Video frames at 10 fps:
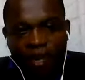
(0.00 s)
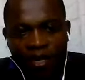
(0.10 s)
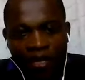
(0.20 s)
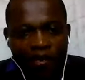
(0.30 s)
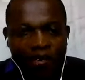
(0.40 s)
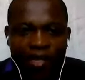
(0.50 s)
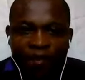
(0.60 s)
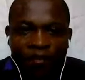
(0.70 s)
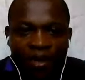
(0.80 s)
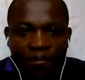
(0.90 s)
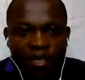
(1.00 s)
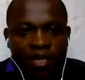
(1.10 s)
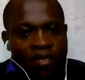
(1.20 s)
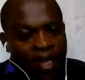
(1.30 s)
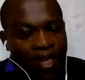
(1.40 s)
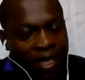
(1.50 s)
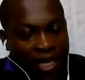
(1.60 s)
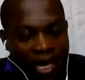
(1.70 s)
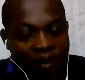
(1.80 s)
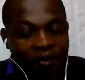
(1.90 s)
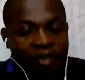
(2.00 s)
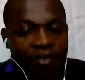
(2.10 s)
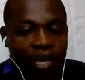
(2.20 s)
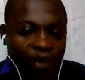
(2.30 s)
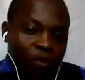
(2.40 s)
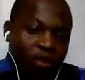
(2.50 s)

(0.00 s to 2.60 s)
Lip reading: fairness, accountability, and courage,